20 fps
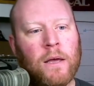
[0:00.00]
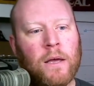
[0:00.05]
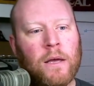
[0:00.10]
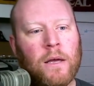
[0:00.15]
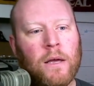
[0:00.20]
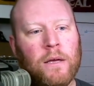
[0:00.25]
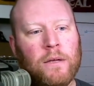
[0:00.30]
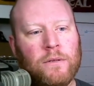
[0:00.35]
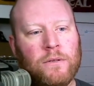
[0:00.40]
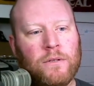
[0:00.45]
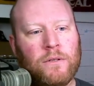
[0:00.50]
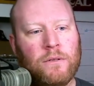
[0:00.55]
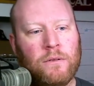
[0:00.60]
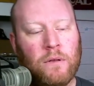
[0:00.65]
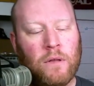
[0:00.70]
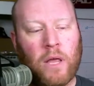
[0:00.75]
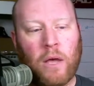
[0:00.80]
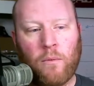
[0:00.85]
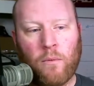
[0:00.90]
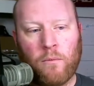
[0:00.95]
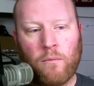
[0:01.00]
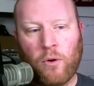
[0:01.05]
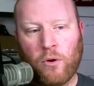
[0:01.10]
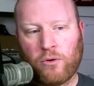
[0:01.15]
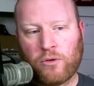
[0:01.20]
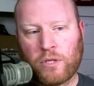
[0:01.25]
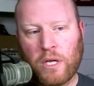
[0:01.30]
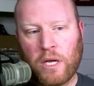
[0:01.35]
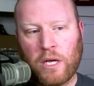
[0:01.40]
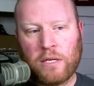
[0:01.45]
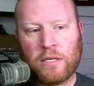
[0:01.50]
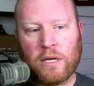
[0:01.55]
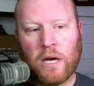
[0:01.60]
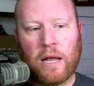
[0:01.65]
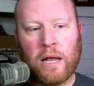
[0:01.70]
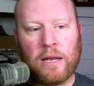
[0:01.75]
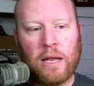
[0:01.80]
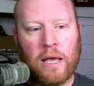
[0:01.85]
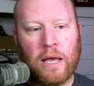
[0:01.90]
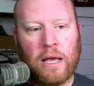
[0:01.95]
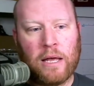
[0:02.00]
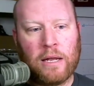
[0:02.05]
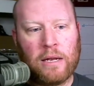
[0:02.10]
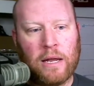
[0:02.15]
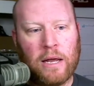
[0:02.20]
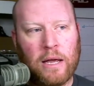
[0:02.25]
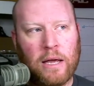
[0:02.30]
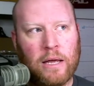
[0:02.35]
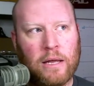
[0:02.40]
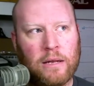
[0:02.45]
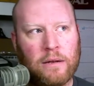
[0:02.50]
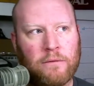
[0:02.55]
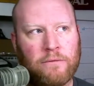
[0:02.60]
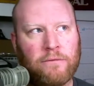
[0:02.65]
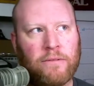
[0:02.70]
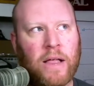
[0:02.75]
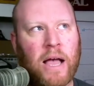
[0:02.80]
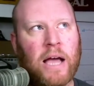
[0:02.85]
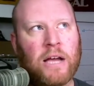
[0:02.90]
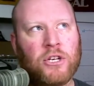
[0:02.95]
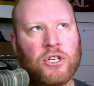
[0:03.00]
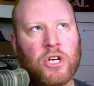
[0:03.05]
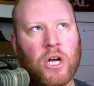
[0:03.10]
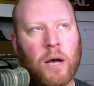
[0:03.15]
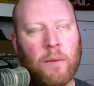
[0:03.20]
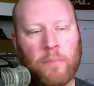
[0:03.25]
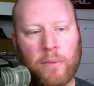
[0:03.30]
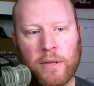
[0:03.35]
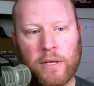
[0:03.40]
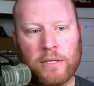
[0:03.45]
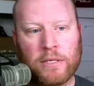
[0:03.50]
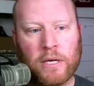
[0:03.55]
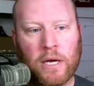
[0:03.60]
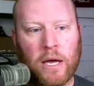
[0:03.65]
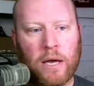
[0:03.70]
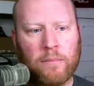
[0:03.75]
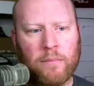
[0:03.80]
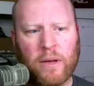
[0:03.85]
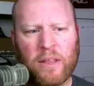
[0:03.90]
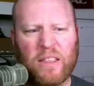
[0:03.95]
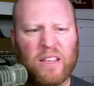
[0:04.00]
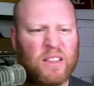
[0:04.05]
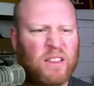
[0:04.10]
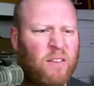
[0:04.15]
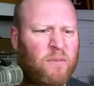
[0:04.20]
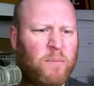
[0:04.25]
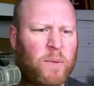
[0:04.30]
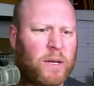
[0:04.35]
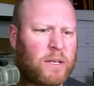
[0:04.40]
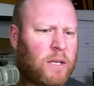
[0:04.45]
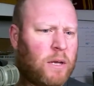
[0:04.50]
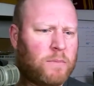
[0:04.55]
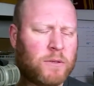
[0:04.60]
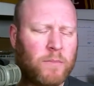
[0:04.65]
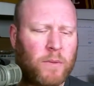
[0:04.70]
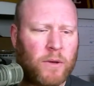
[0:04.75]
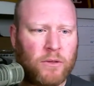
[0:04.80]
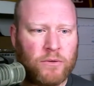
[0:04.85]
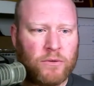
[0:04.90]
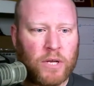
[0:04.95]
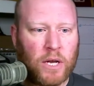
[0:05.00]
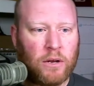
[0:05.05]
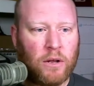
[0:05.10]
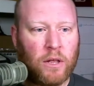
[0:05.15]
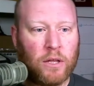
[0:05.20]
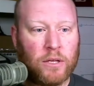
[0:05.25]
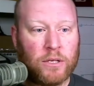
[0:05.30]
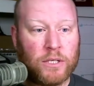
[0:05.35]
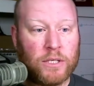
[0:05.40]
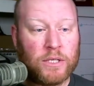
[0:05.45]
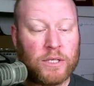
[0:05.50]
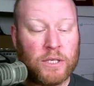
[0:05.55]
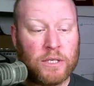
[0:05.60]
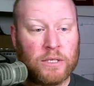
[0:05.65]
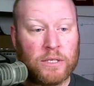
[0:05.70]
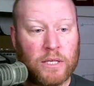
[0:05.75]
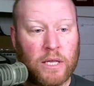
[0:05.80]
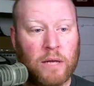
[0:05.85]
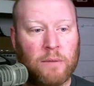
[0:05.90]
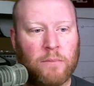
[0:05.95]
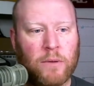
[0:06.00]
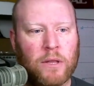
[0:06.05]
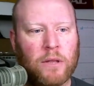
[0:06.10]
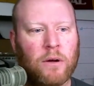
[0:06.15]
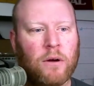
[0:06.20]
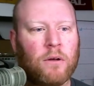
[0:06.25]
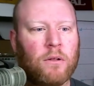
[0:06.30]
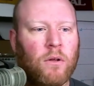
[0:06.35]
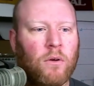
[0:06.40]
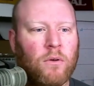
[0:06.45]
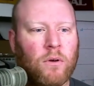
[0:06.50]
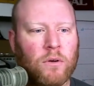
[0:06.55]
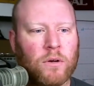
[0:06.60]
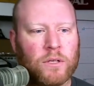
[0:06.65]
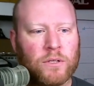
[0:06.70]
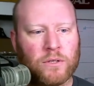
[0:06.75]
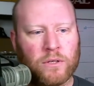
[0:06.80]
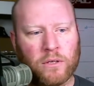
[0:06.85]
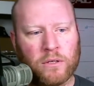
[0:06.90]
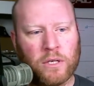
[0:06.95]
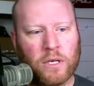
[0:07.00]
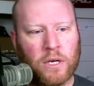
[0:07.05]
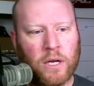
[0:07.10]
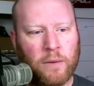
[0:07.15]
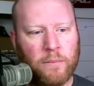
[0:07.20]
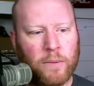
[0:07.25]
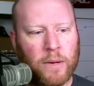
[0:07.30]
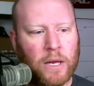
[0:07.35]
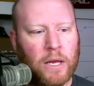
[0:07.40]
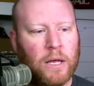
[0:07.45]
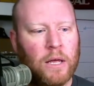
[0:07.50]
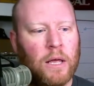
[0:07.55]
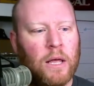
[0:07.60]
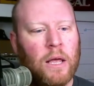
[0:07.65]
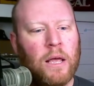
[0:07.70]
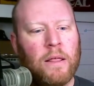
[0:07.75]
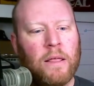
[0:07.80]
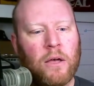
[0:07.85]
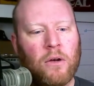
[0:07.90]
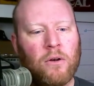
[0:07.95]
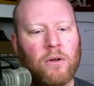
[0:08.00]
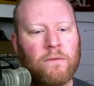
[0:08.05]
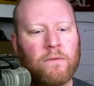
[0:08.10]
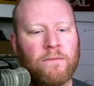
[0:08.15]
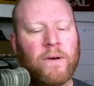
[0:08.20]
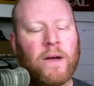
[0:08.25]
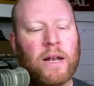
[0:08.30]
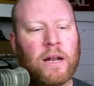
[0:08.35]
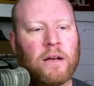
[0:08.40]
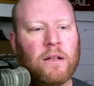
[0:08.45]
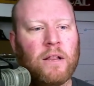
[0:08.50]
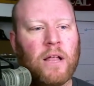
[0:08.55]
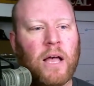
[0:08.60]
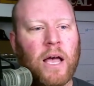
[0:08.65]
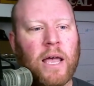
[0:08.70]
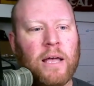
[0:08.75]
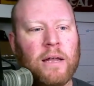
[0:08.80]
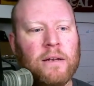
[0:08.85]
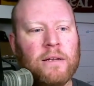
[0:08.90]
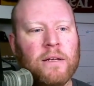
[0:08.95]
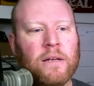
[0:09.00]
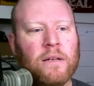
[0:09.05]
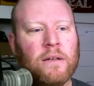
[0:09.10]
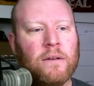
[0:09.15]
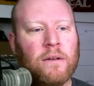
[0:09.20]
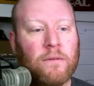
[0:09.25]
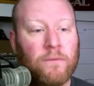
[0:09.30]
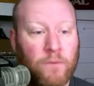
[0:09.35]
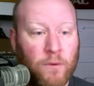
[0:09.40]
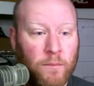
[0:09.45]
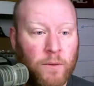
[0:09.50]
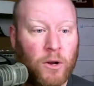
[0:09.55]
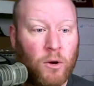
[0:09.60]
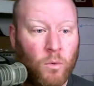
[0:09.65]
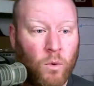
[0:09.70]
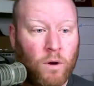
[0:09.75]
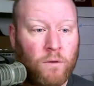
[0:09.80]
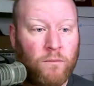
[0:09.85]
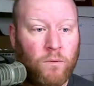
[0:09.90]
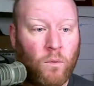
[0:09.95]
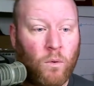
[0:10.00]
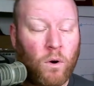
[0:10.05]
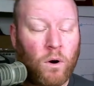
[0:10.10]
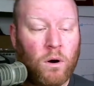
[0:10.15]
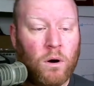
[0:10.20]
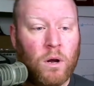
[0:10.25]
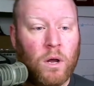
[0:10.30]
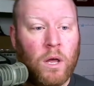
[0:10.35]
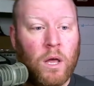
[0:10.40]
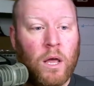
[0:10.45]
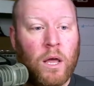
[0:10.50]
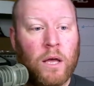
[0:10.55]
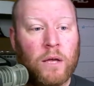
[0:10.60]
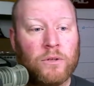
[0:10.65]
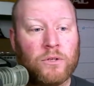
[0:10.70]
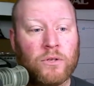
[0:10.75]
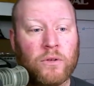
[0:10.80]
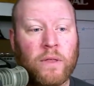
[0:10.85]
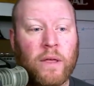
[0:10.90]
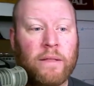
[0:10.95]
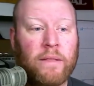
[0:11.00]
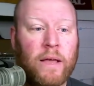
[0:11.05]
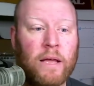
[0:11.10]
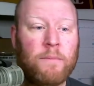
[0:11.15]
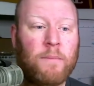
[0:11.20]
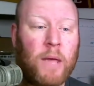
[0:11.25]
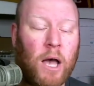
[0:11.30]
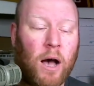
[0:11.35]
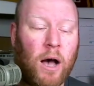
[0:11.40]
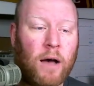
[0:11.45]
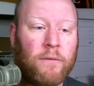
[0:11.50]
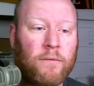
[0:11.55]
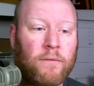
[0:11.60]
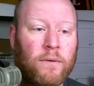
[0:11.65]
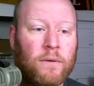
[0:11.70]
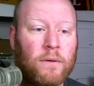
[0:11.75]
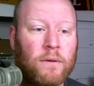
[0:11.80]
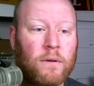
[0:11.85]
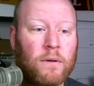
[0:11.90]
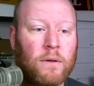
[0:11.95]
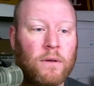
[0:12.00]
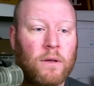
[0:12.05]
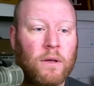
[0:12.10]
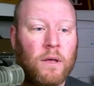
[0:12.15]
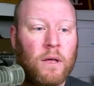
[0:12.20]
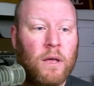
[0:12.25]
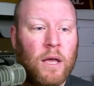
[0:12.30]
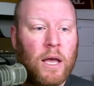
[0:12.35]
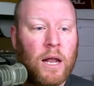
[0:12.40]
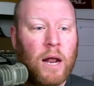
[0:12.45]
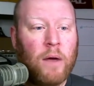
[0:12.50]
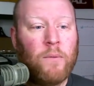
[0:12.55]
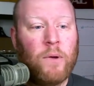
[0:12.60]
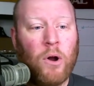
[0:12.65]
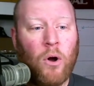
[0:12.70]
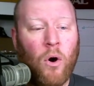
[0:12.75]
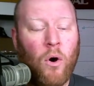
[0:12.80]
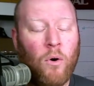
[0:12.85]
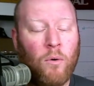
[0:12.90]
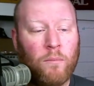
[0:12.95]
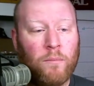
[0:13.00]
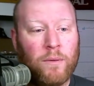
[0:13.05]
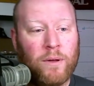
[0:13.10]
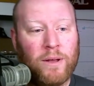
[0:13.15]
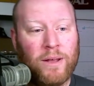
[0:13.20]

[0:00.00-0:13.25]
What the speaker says: And they were mostly a .NET and Flash shop at the time. I think they've picked up some other technology since then, but they're a local consulting company. They couldn't find a client for me to work for. And so they laid me off, and I went home.